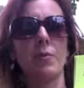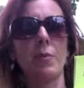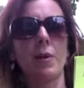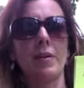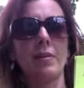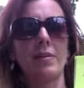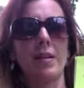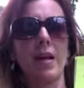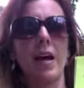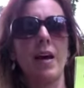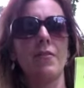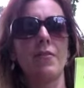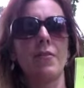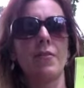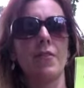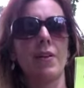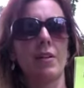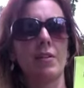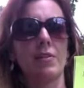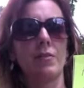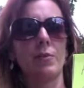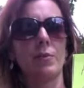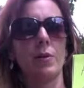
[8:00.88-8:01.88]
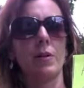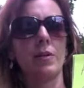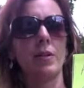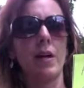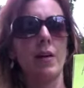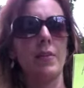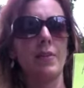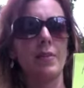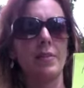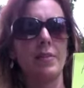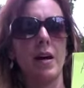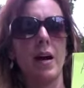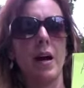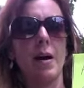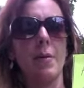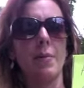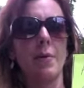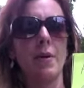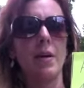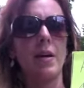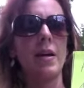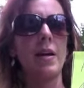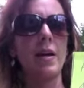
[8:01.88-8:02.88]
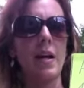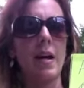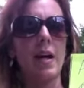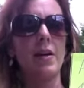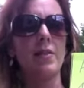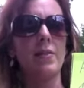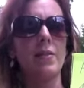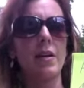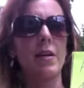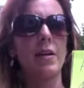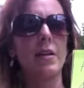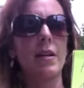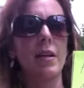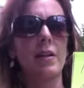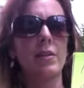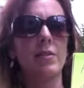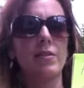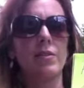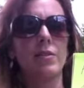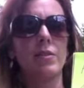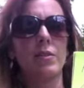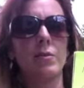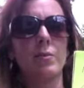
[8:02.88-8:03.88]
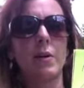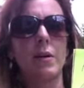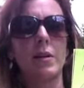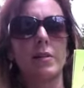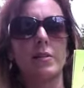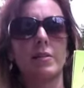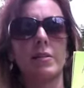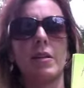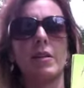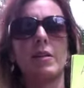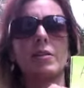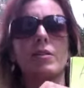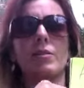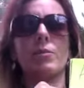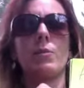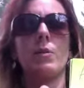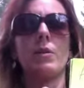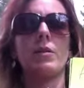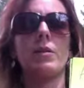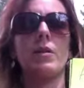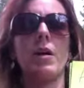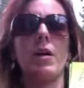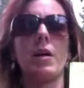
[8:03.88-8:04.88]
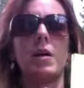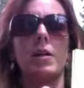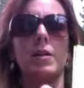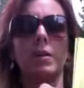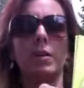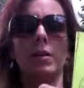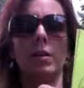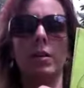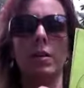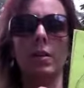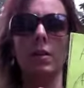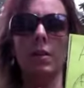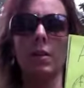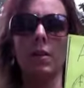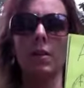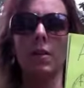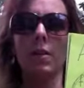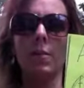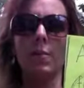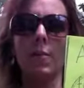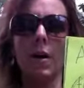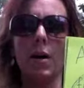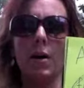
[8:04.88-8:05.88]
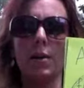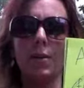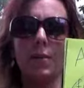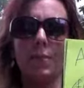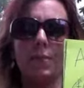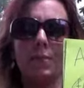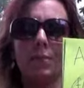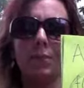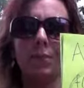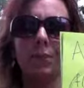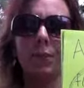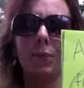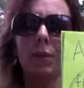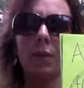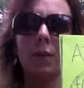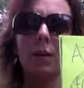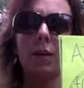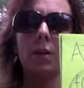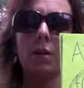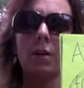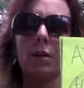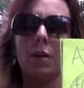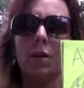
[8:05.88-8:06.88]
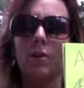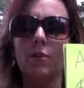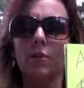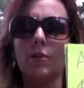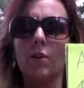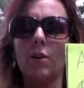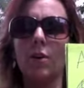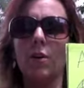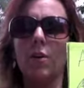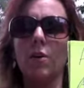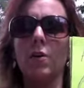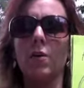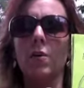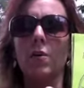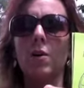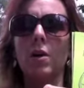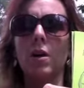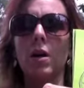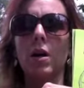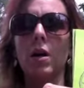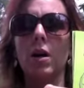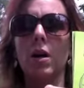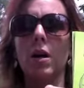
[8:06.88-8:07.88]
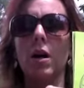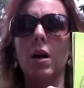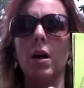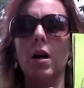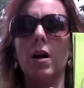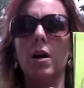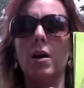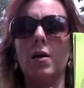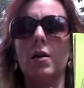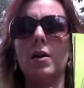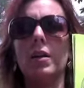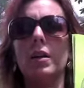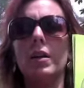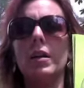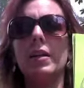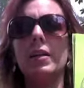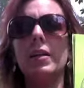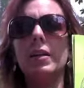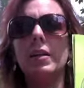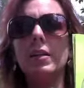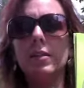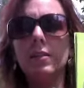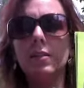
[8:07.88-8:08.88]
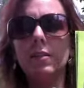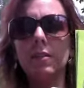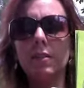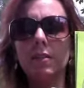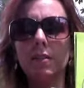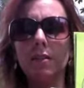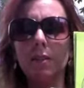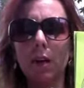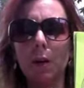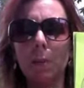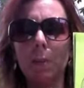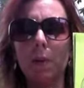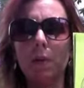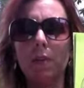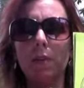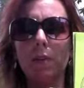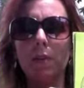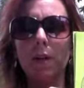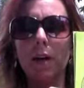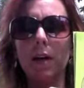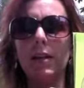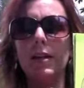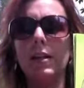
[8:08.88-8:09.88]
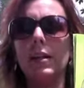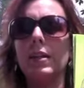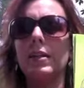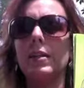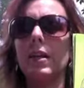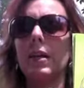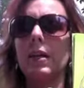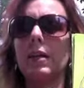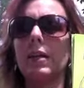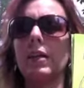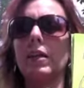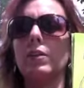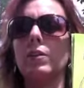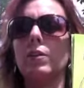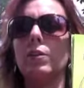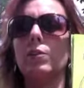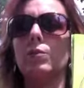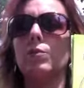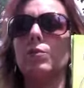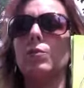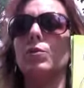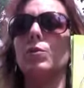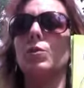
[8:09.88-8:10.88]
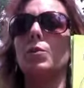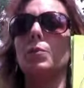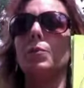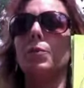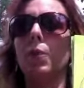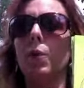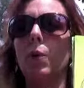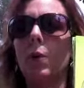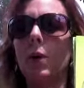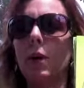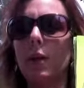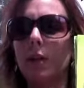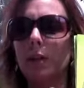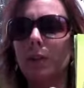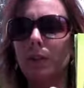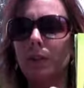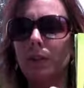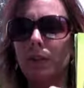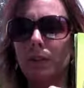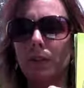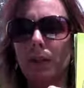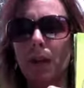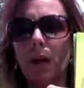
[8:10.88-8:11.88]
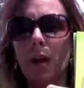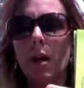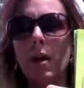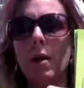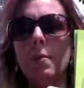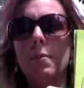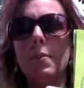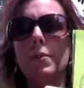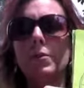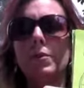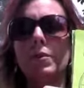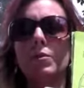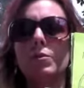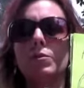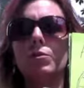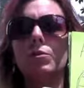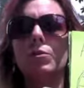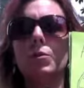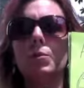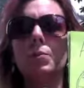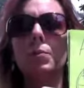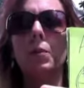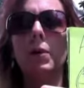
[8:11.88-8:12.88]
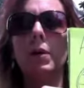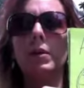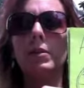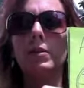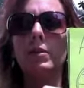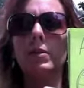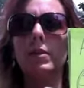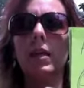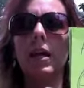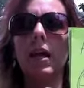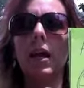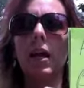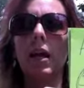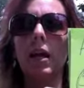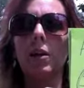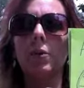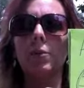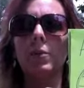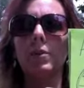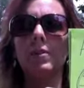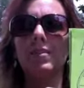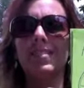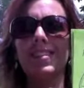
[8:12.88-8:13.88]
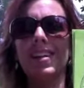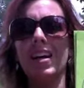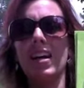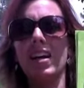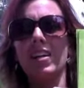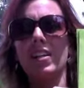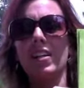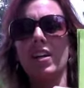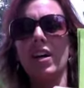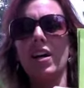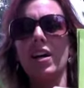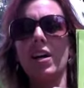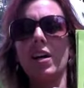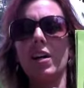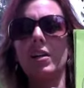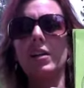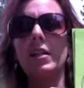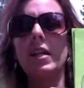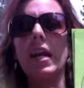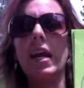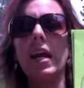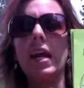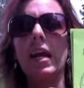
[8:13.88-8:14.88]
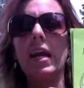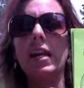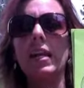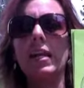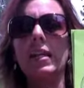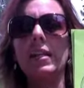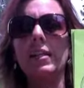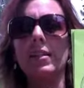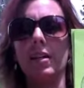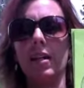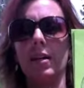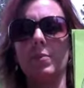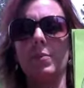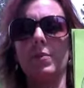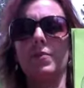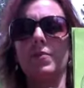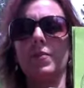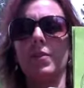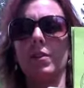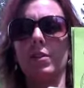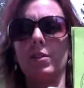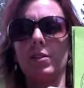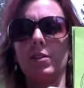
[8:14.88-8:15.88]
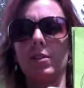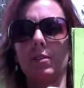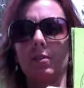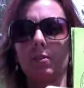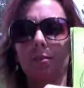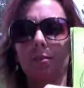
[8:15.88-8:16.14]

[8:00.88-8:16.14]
minus f of x1 on the top, and then x2 minus x1 on the bottom. Okay, so it is the slope of the line connecting those 2 points, but those 2 points can reside on any type of function.